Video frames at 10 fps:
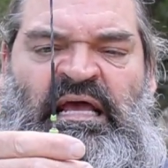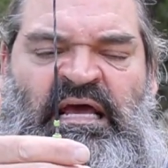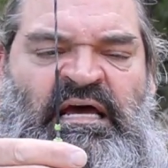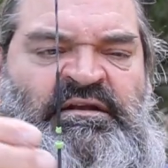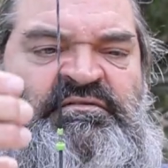
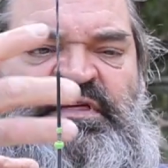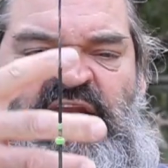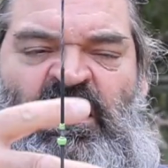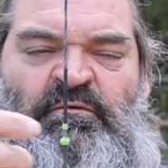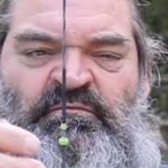And
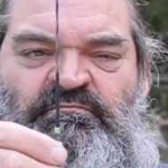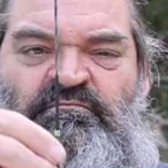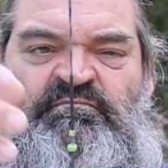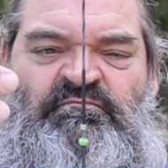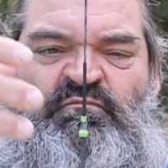then
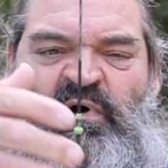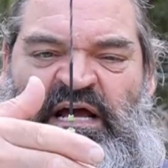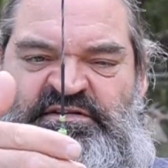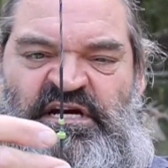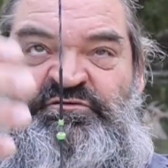
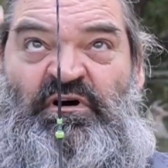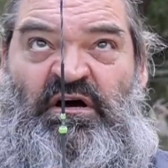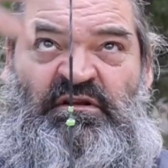as I draw,